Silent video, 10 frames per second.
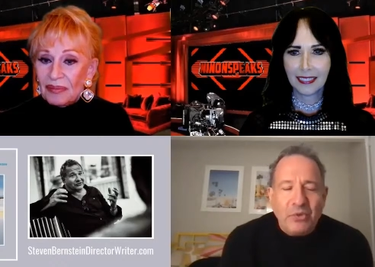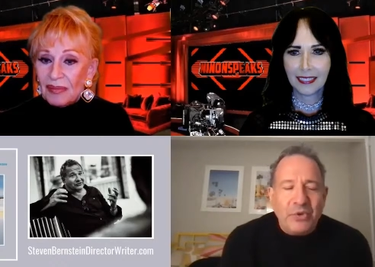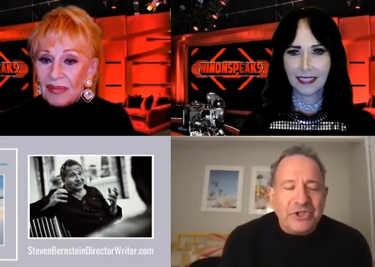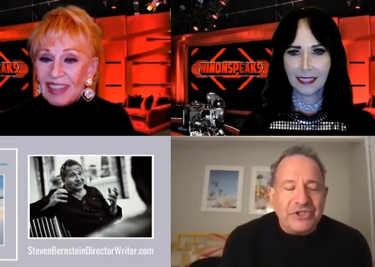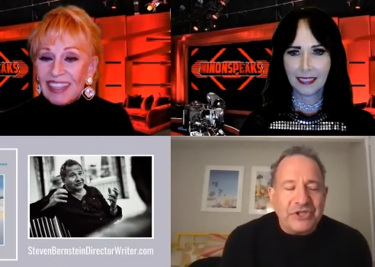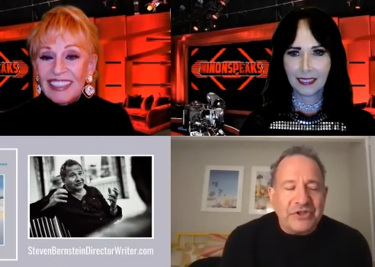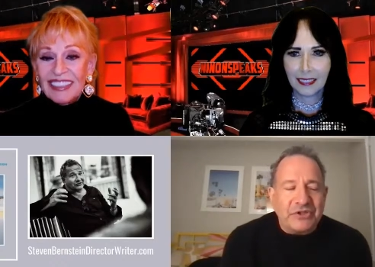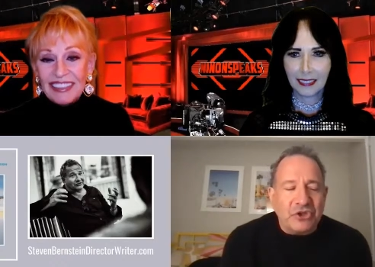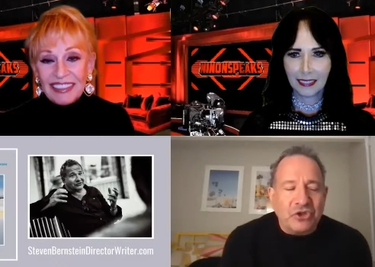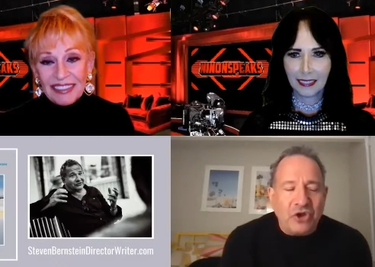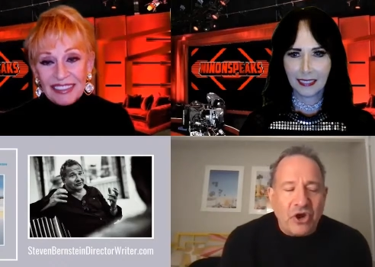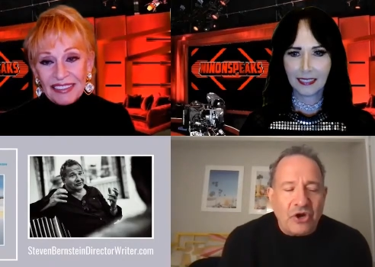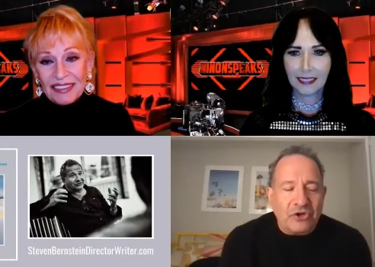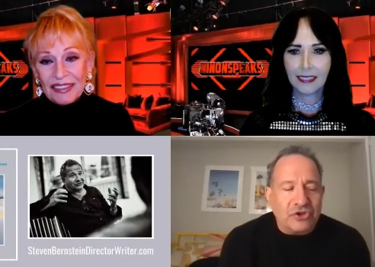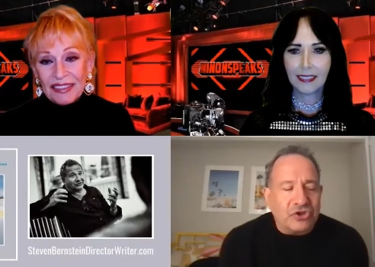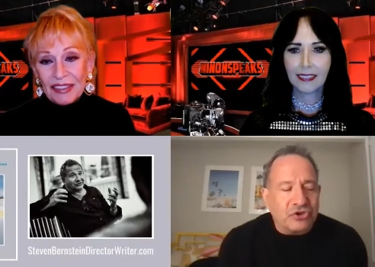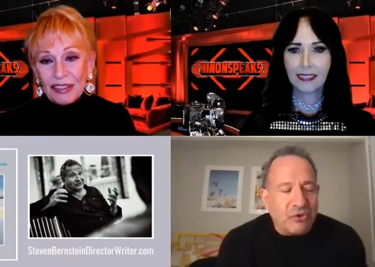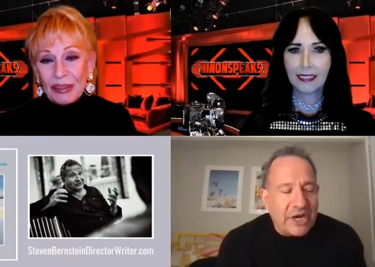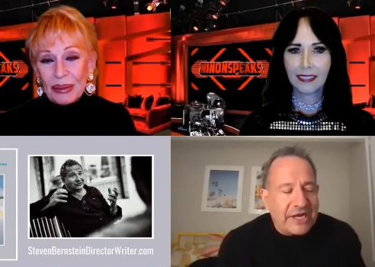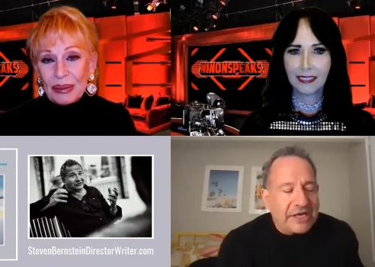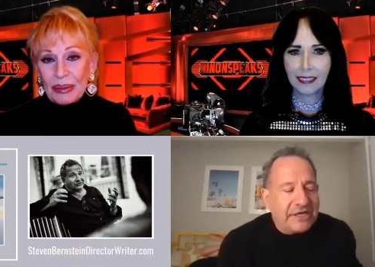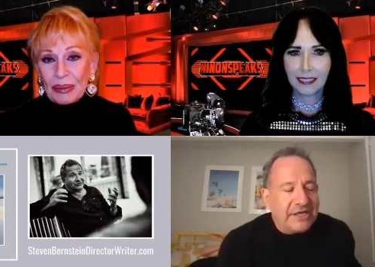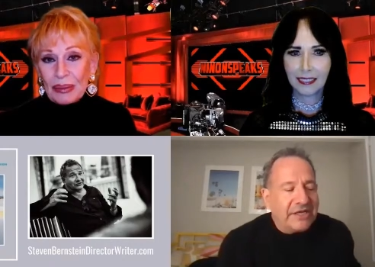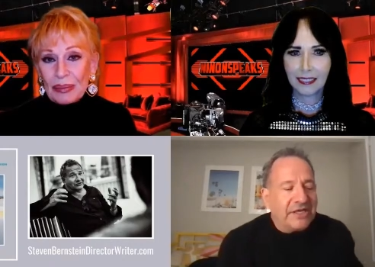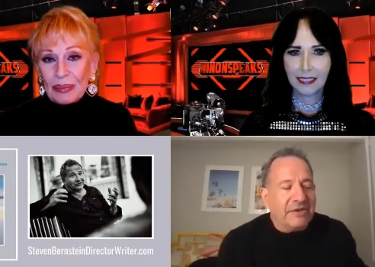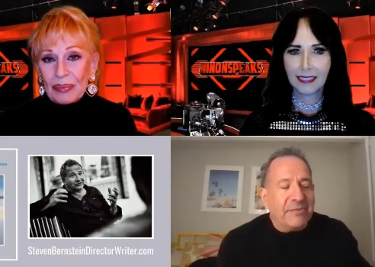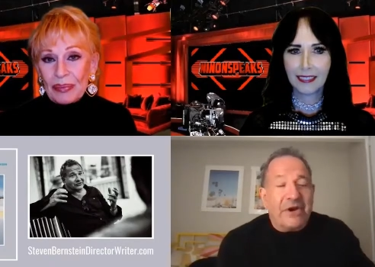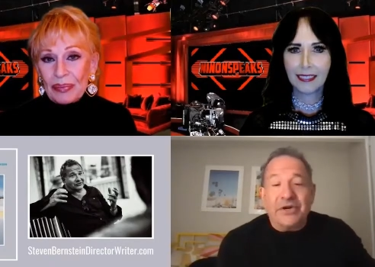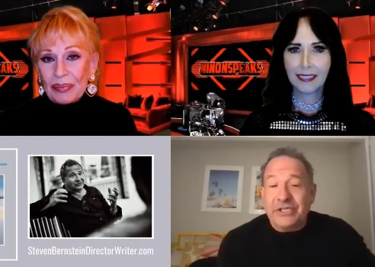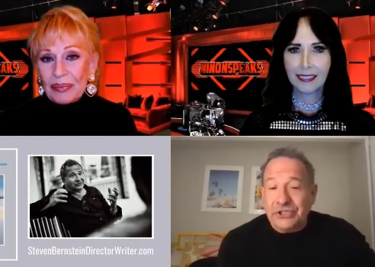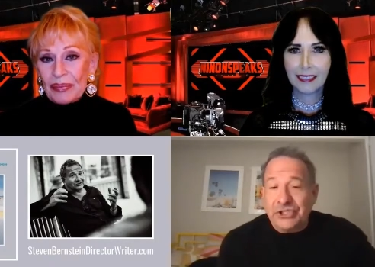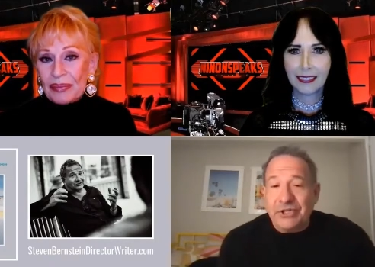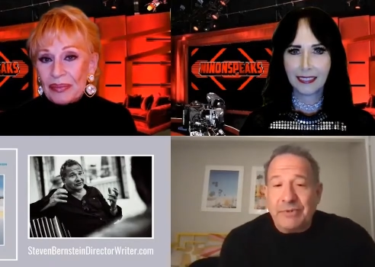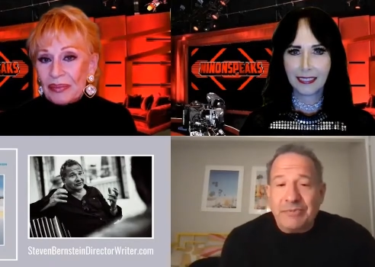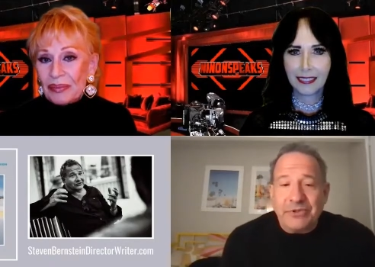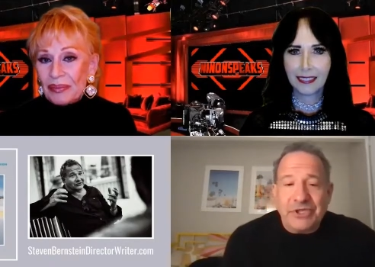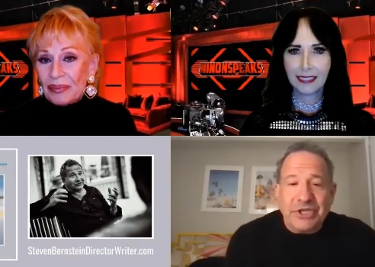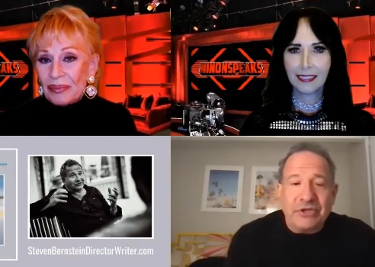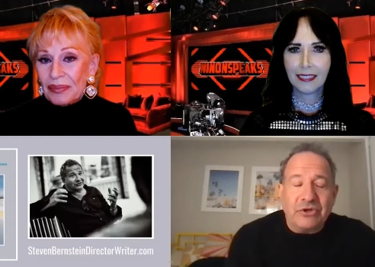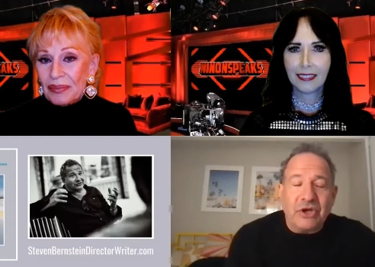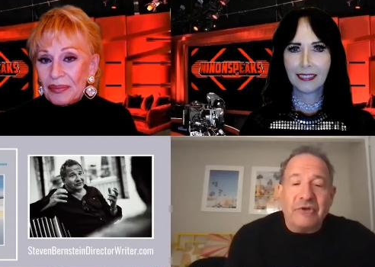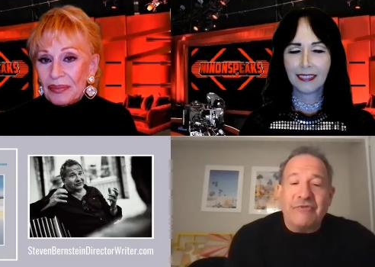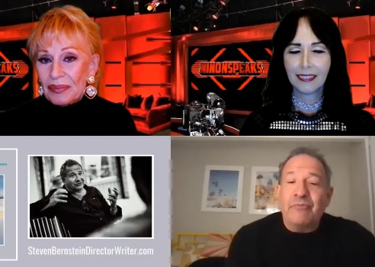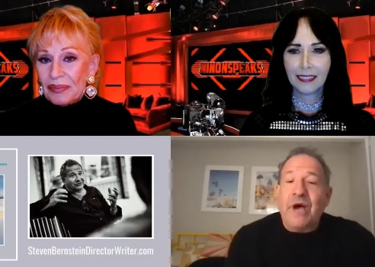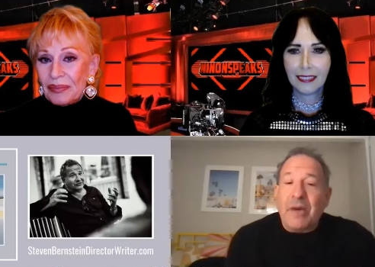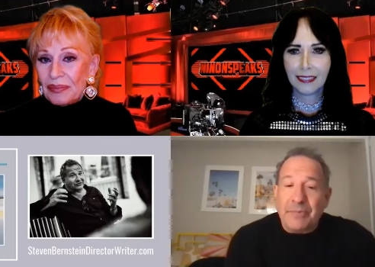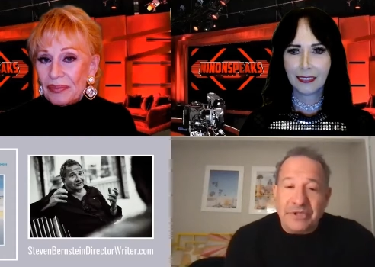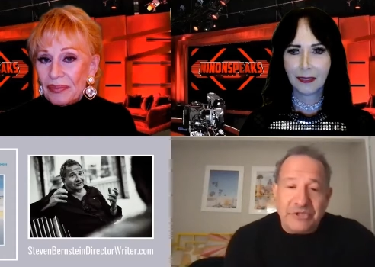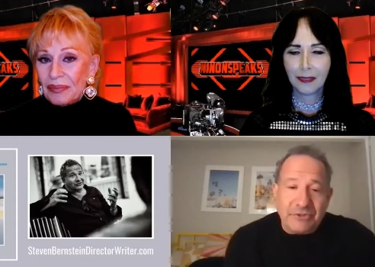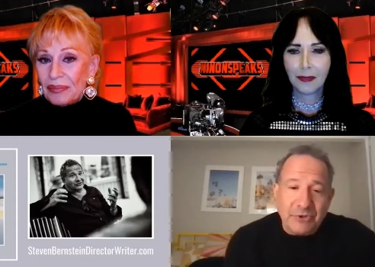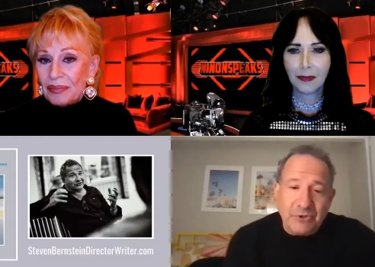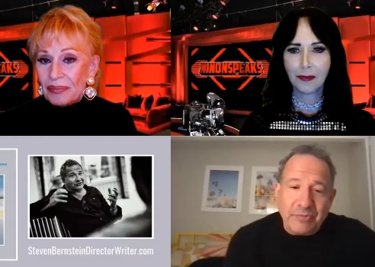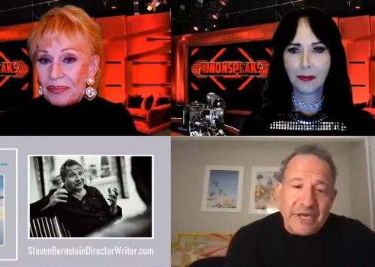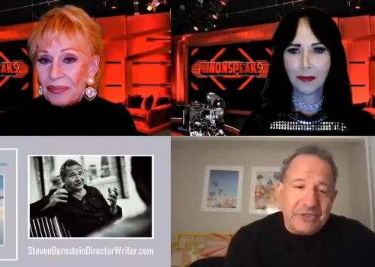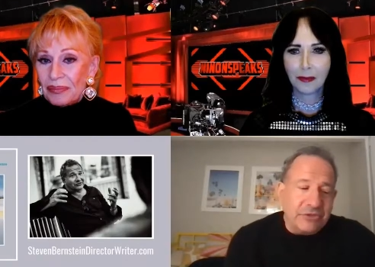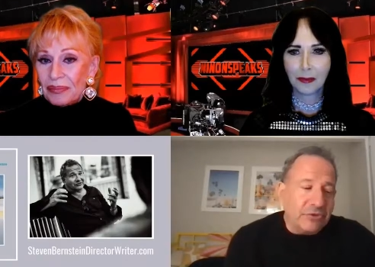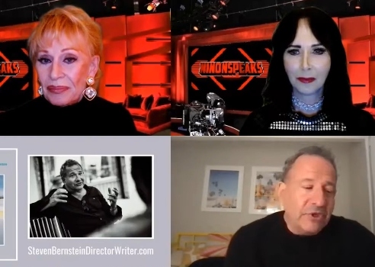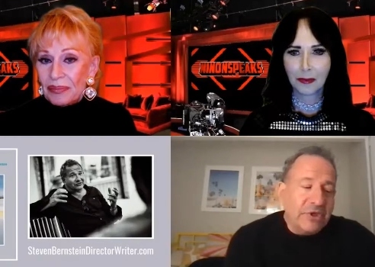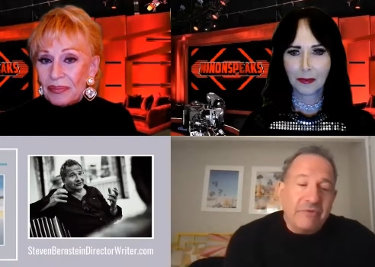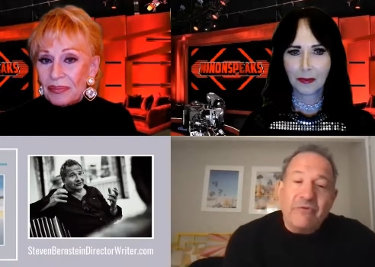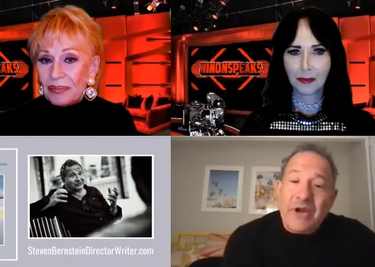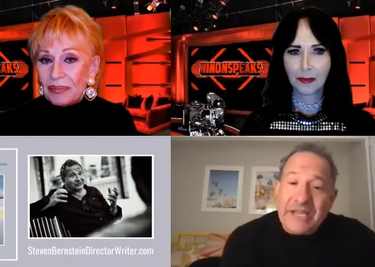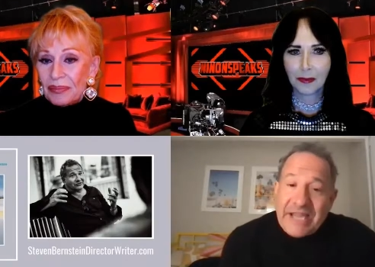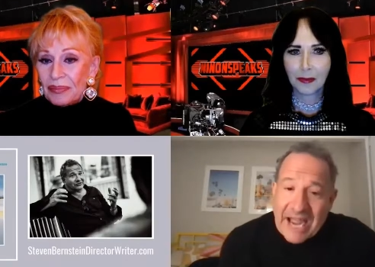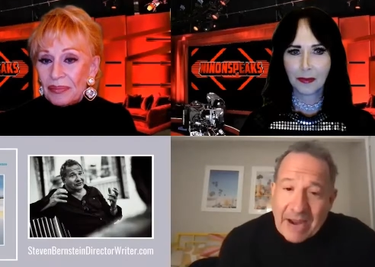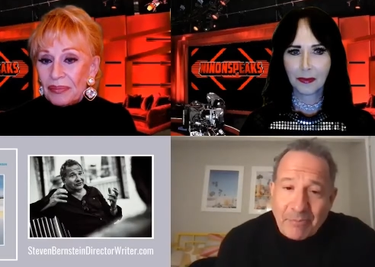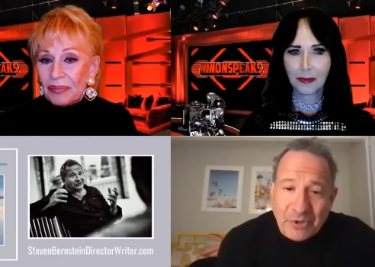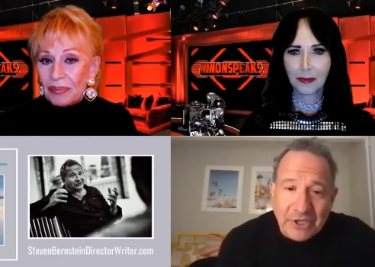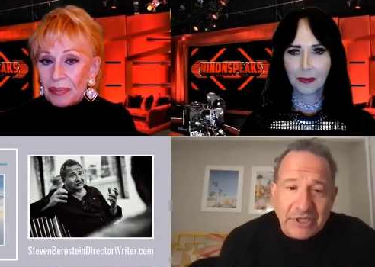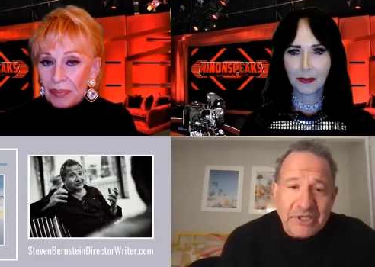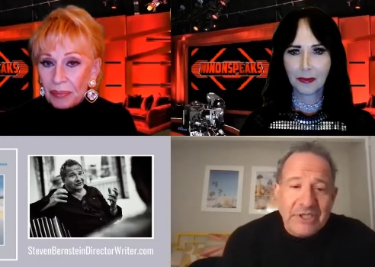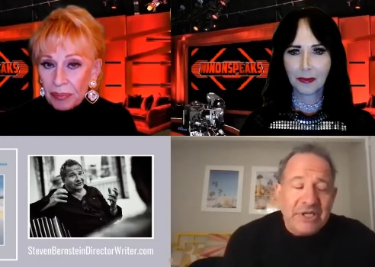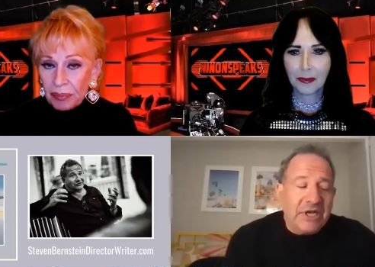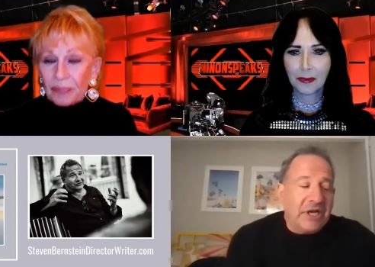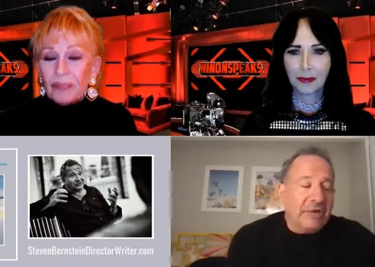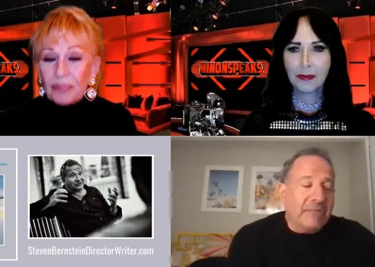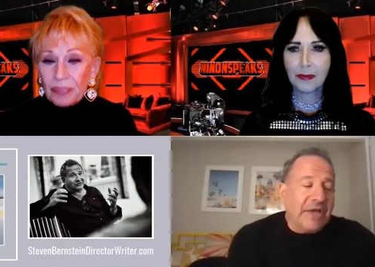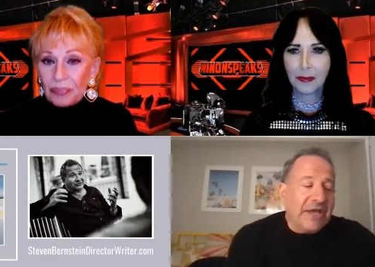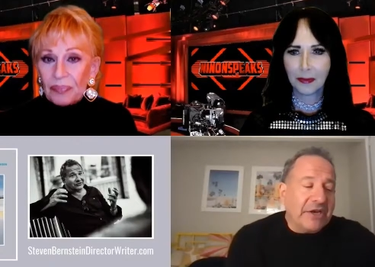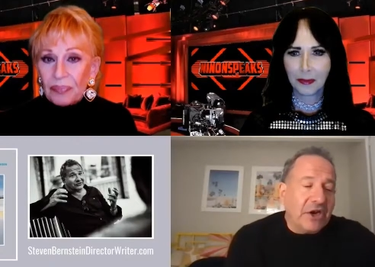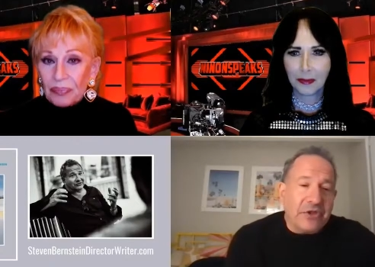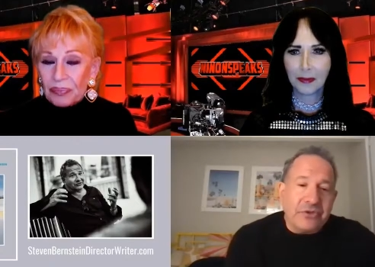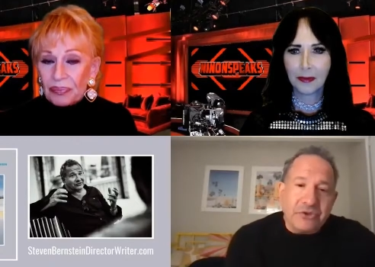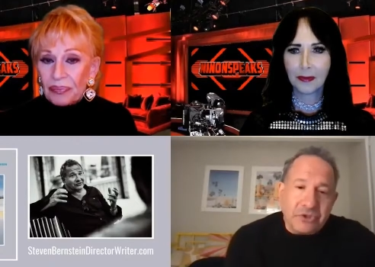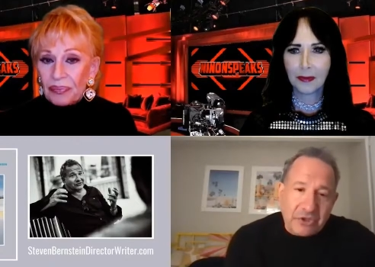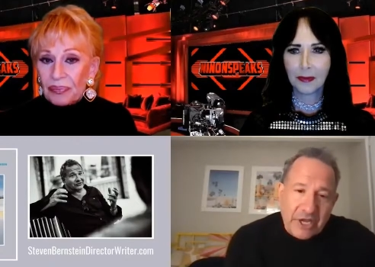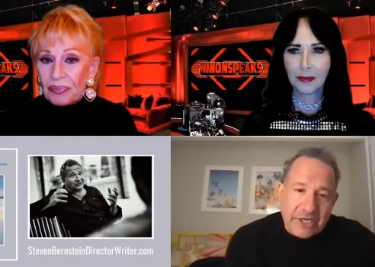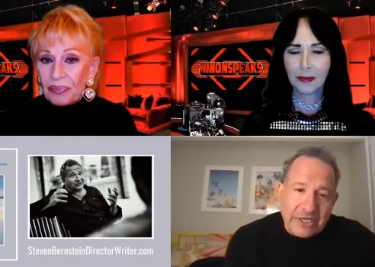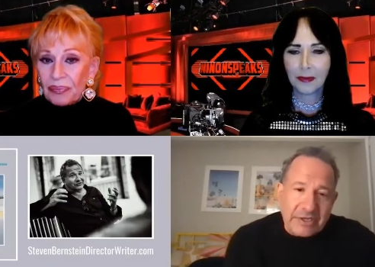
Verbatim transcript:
Speaker 1: which there's a long strain in American cinema, in particular, of populism, going back to Frank Capra. Um, and others like